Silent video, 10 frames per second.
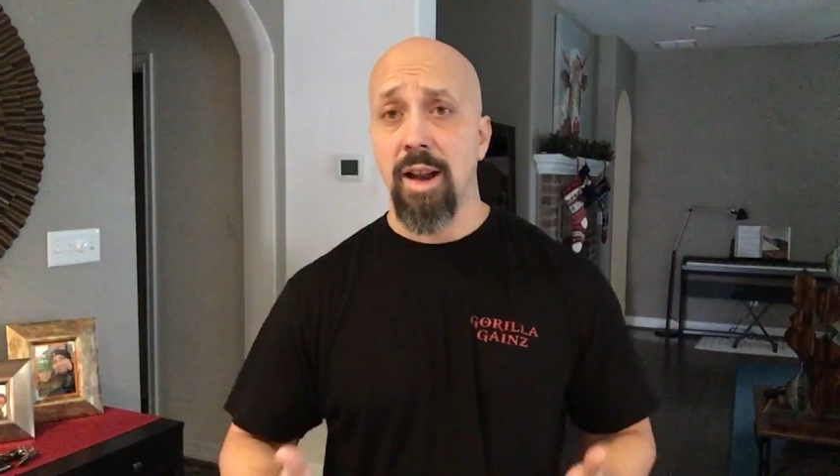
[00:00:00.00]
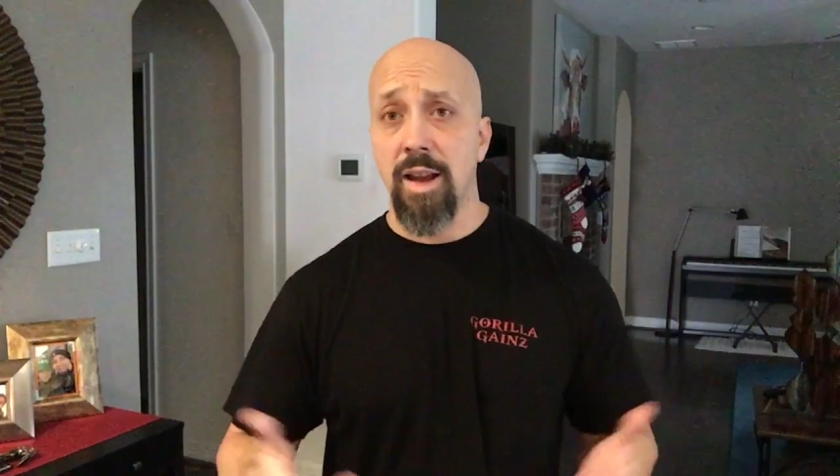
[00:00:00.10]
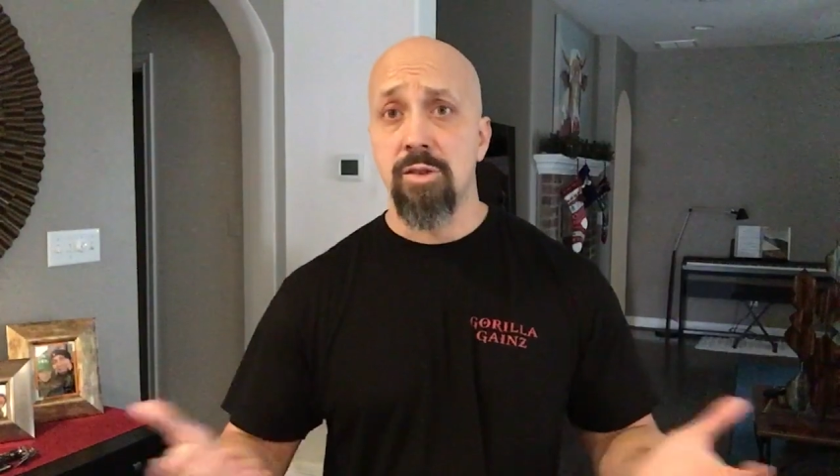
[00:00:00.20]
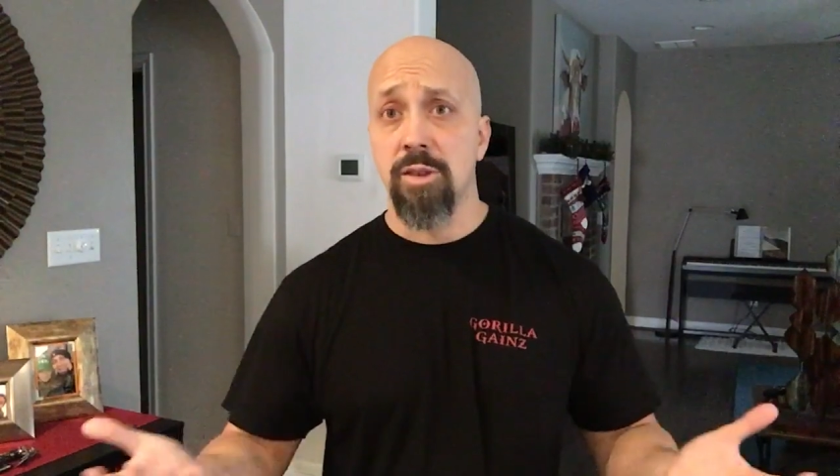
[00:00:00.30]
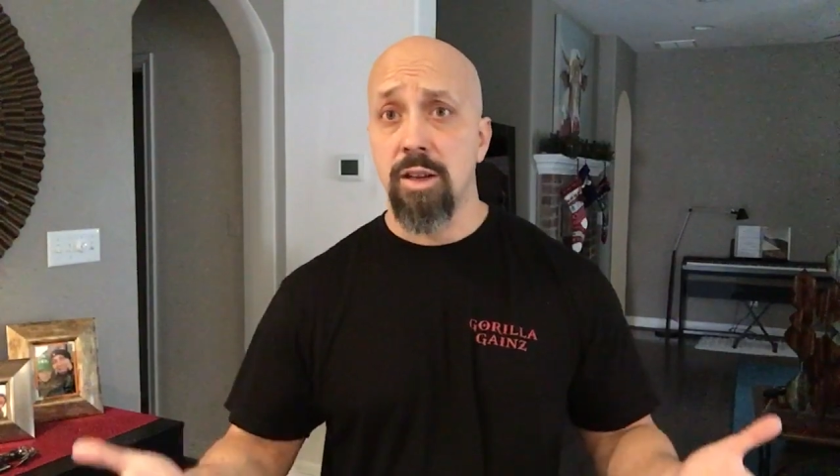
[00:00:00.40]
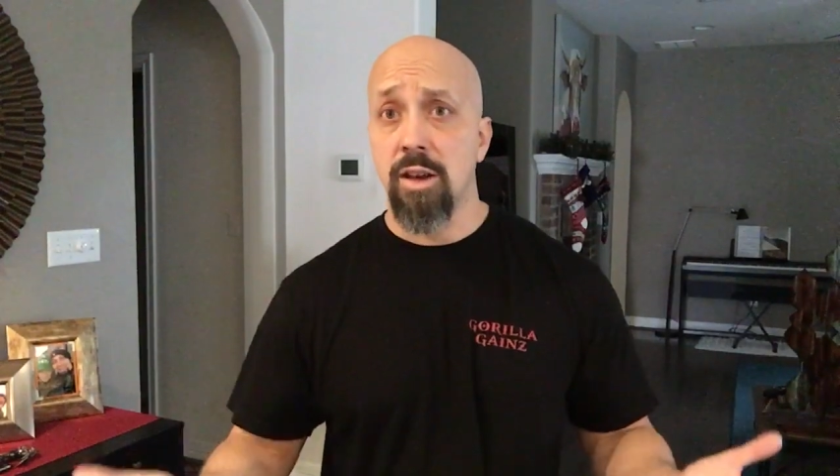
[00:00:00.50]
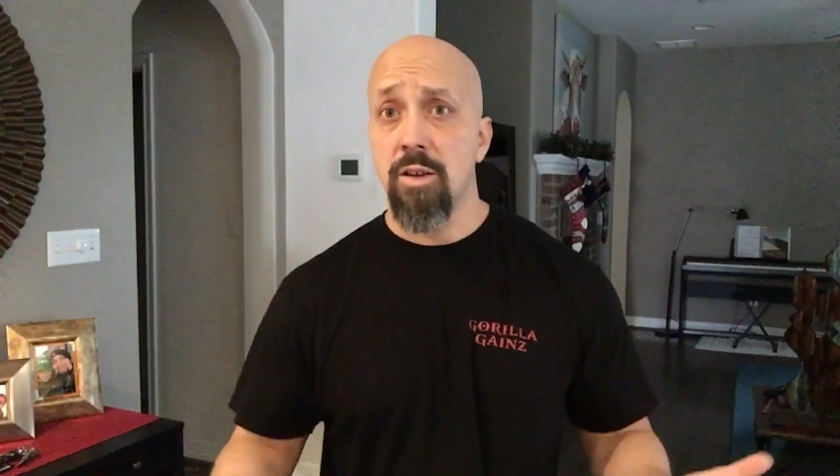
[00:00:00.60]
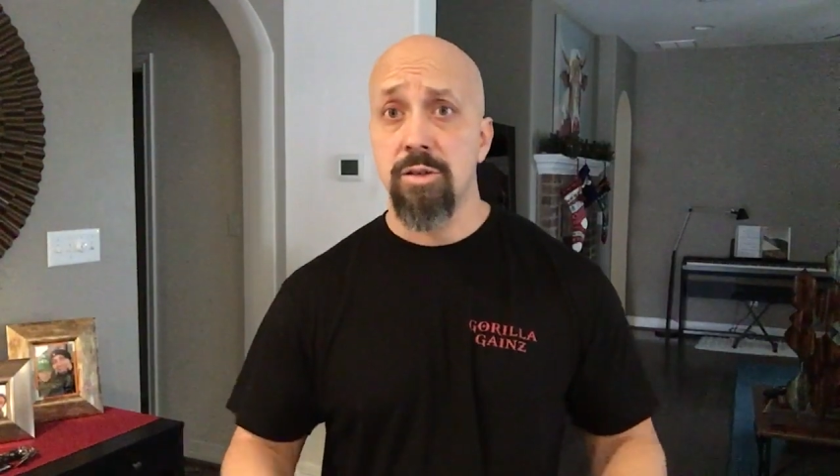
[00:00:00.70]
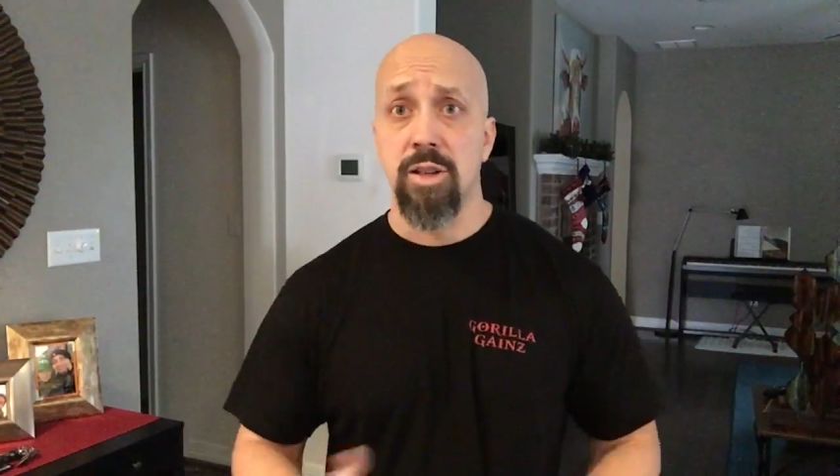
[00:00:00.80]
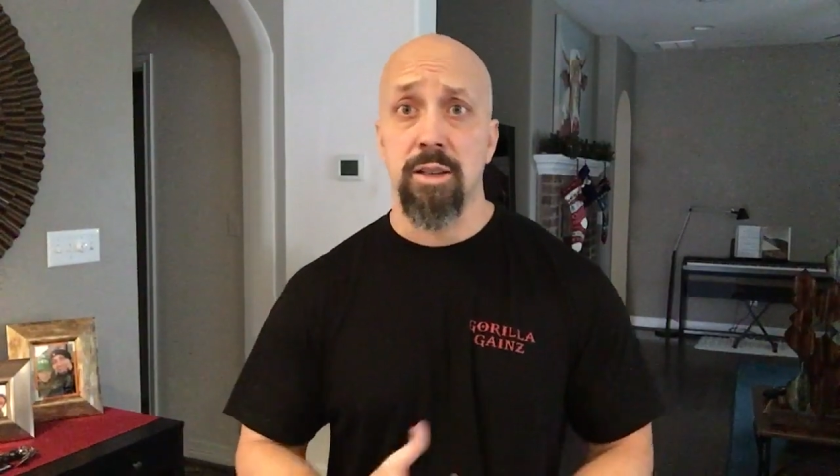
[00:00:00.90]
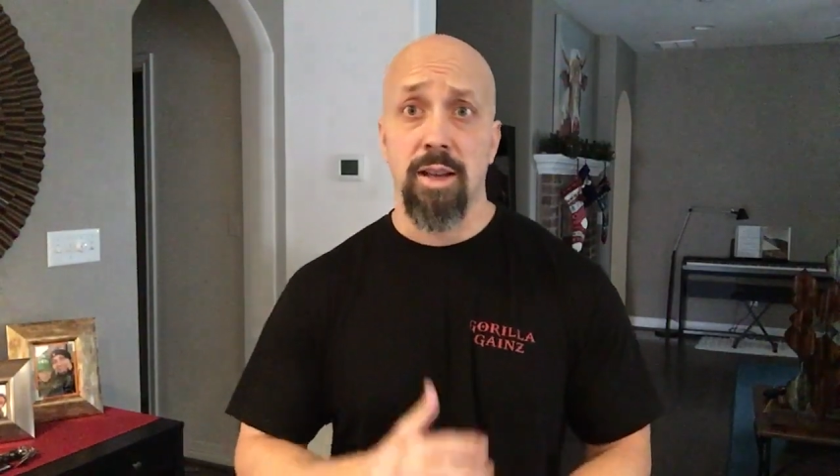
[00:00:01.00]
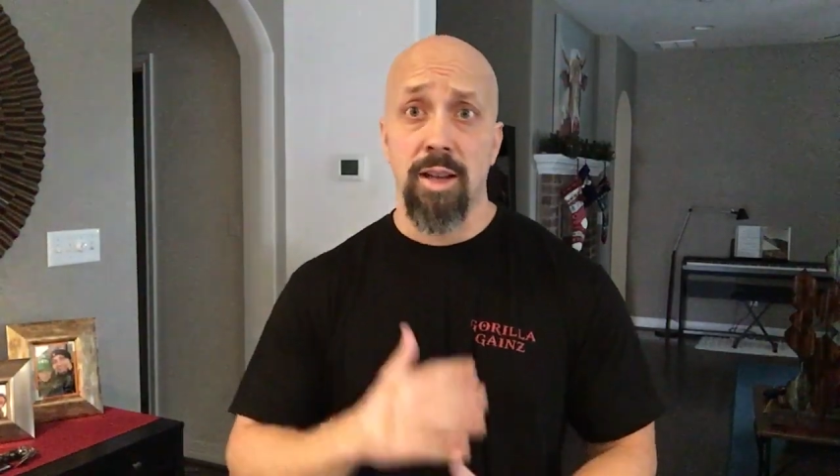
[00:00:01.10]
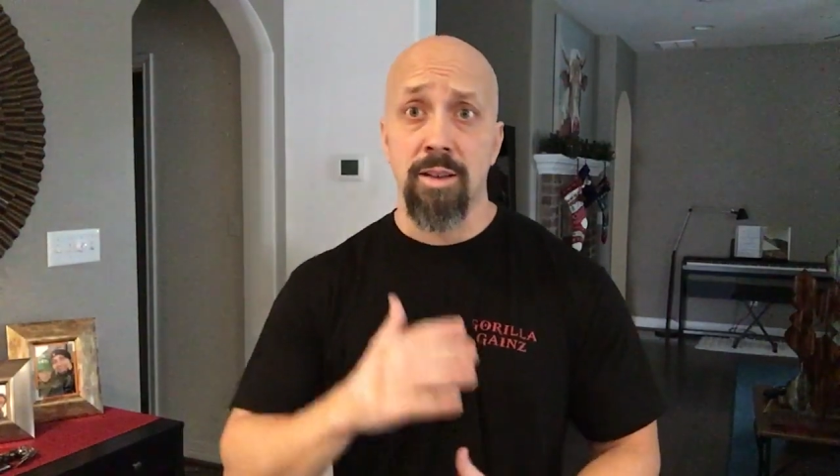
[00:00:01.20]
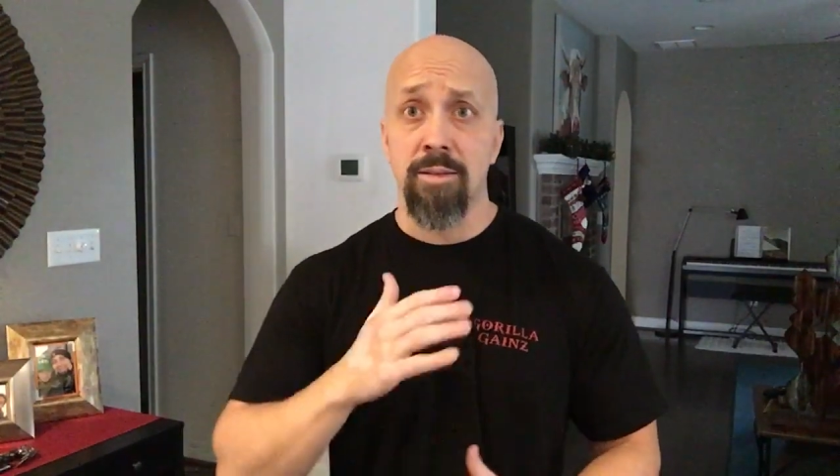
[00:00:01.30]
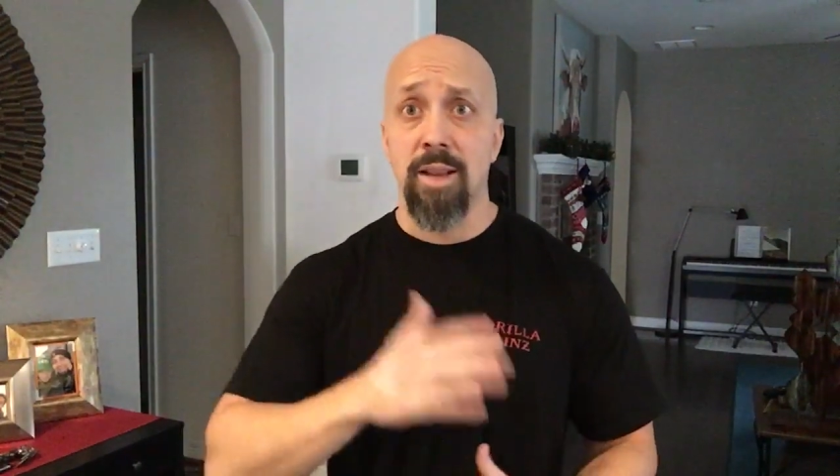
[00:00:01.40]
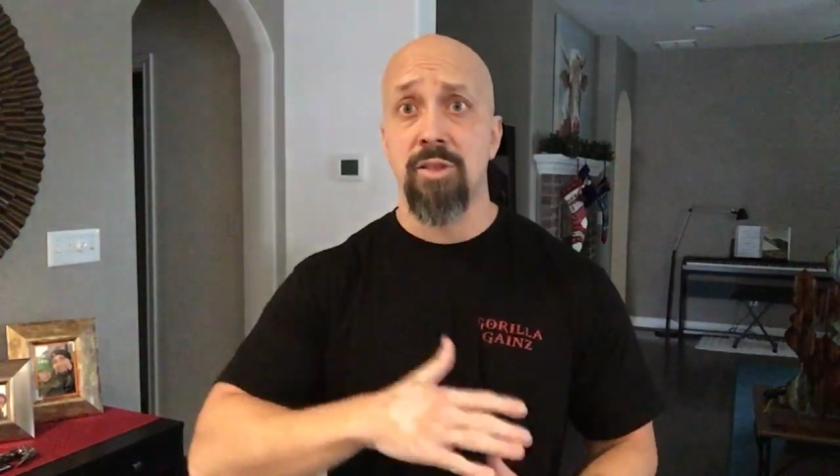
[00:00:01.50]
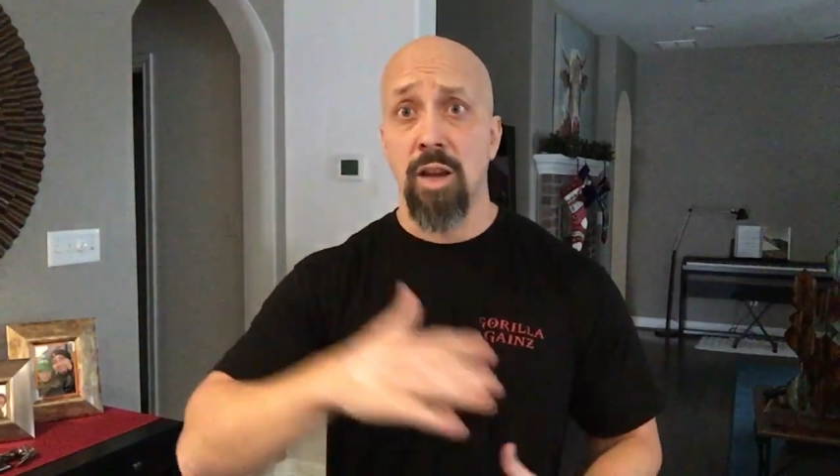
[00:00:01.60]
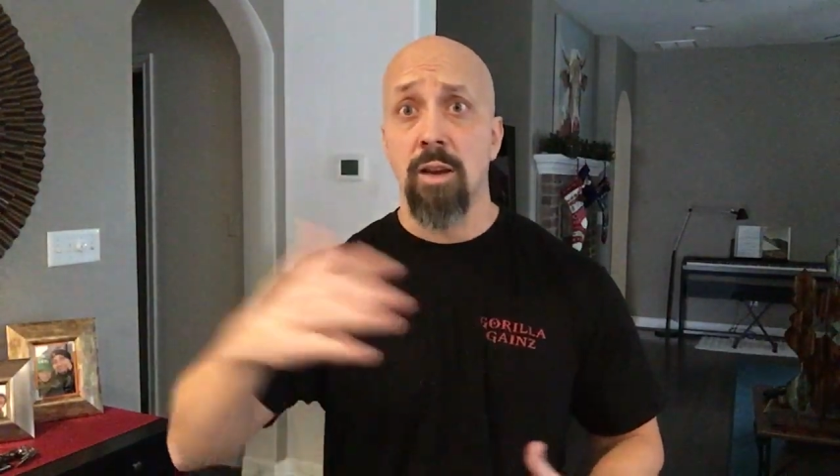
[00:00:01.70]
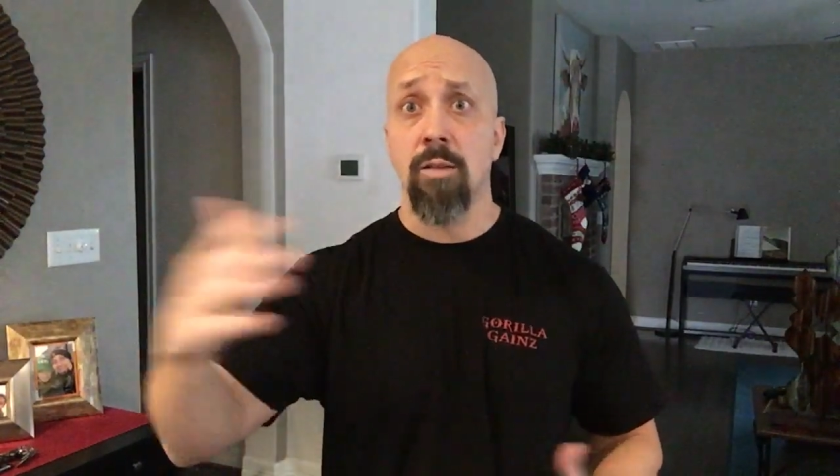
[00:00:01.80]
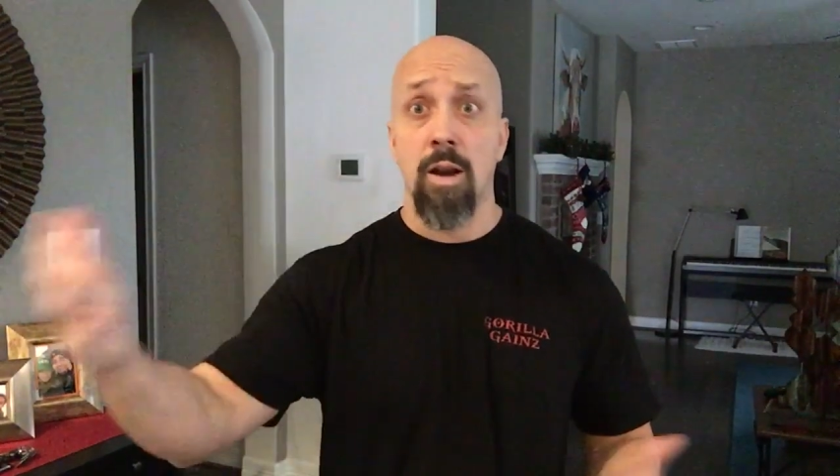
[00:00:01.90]
actually coach and has
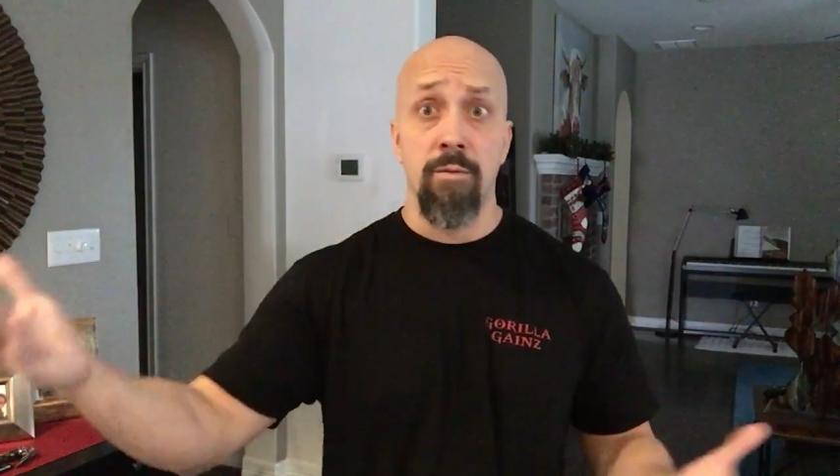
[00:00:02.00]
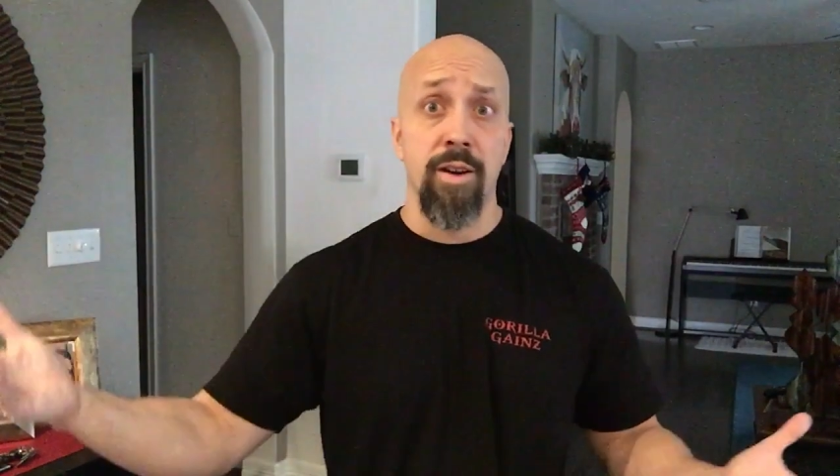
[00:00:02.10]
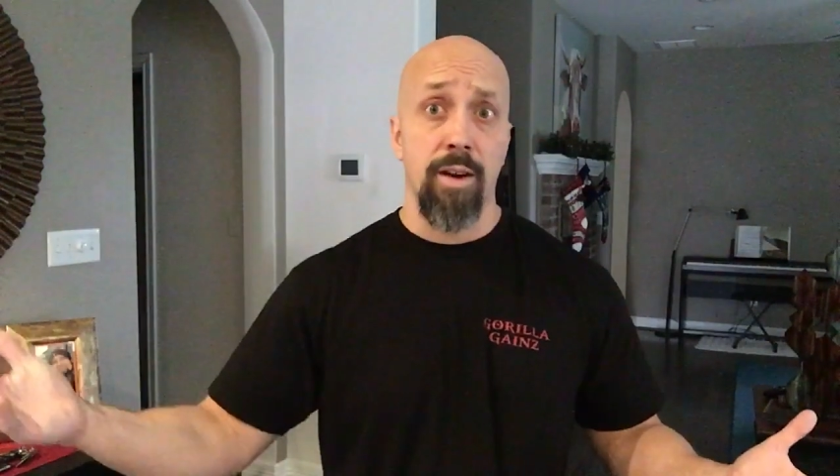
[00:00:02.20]
done a